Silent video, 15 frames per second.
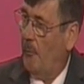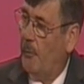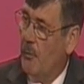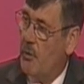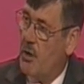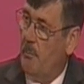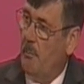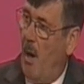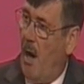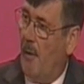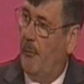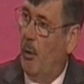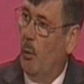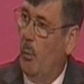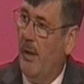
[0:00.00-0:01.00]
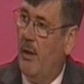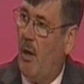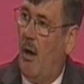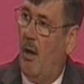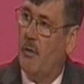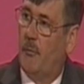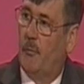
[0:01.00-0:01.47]
Conference, in my view,
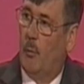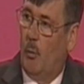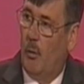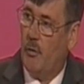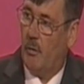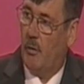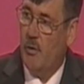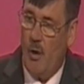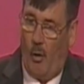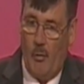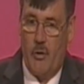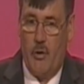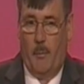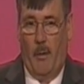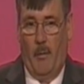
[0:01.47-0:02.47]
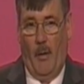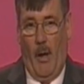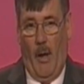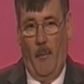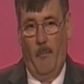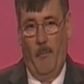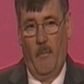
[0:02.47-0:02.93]
we can't afford not to be
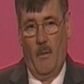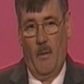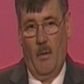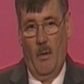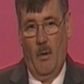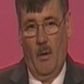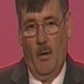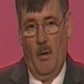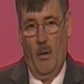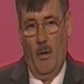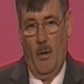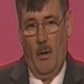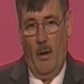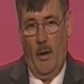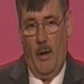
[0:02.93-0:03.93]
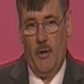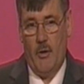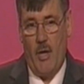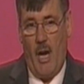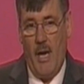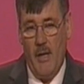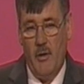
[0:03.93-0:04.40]
there.
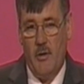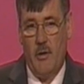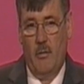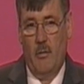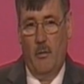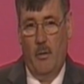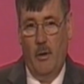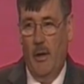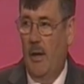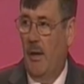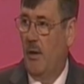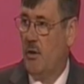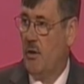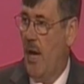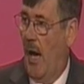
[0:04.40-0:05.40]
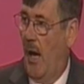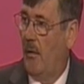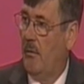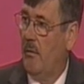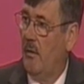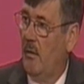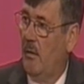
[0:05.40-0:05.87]
It's 8 years
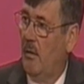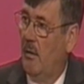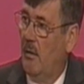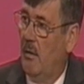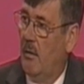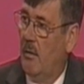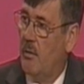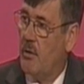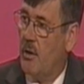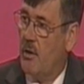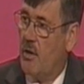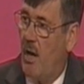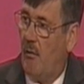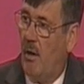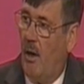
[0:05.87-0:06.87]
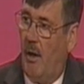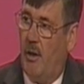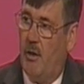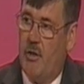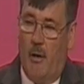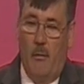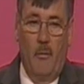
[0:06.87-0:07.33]
now since
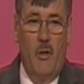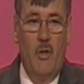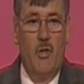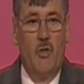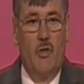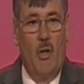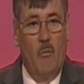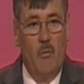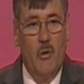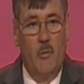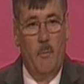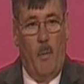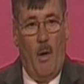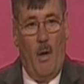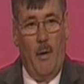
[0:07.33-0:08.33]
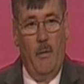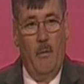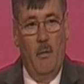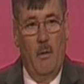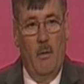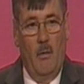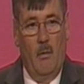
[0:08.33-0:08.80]
al-Qaeda terrorists, sheltered
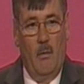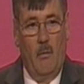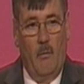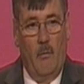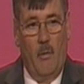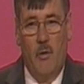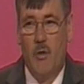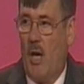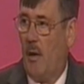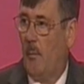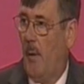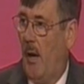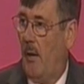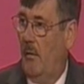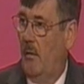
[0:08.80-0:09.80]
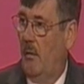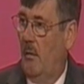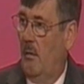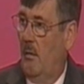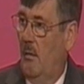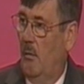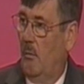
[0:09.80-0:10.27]
by the Taliban
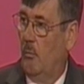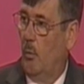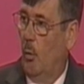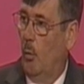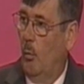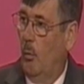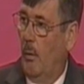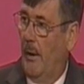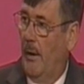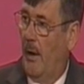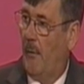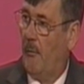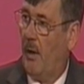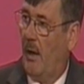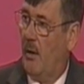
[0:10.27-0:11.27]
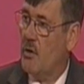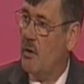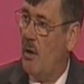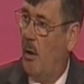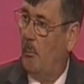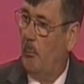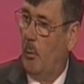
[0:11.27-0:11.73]
rule in
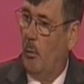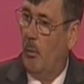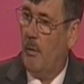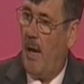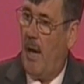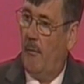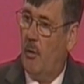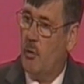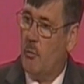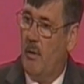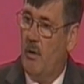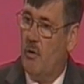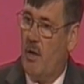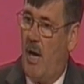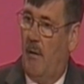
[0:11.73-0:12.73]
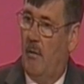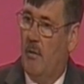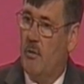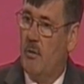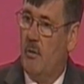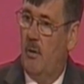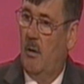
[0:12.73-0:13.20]
Afghanistan, brought down the Twin
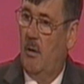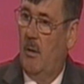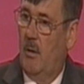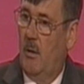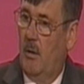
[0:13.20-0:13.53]
Towers